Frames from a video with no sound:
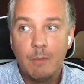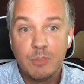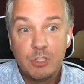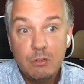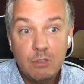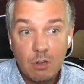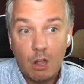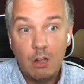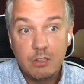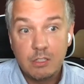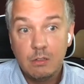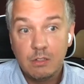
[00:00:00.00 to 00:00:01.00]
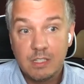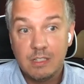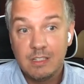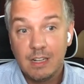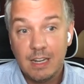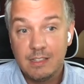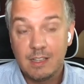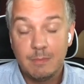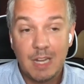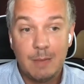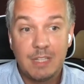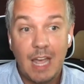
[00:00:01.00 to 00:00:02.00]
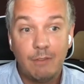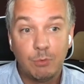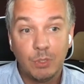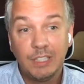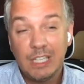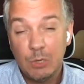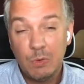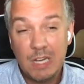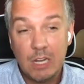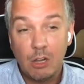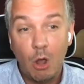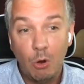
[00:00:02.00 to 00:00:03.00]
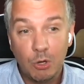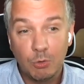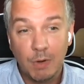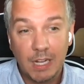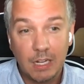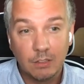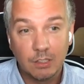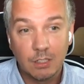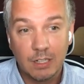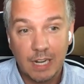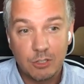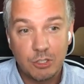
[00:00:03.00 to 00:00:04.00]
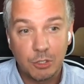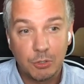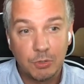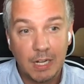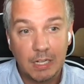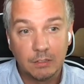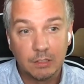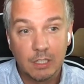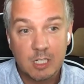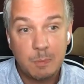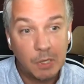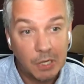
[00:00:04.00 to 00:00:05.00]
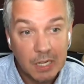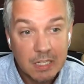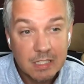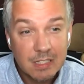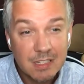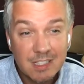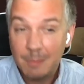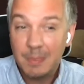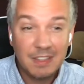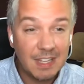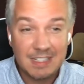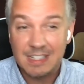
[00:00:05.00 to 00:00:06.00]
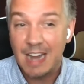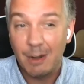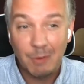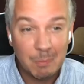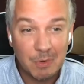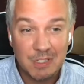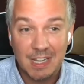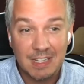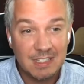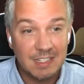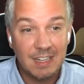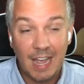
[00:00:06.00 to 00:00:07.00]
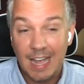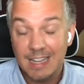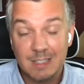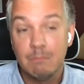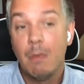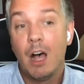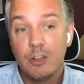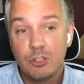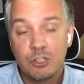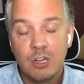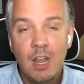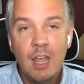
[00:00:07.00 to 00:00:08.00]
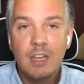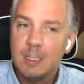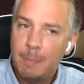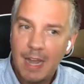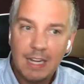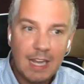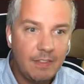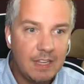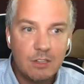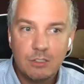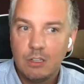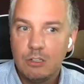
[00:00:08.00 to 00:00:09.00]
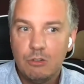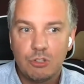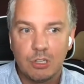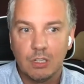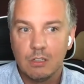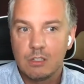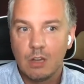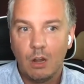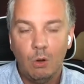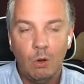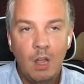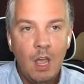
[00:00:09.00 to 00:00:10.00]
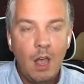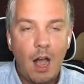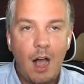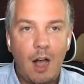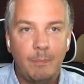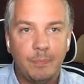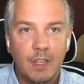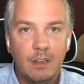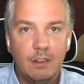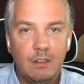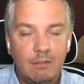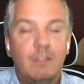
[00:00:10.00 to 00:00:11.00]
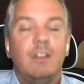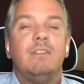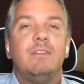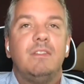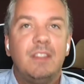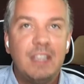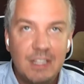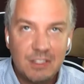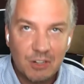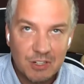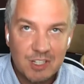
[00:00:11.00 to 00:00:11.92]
Students also can sometimes have really unique co curricular and extracurricular experiences, something that's not represented as much depending on the institution. So, um, these are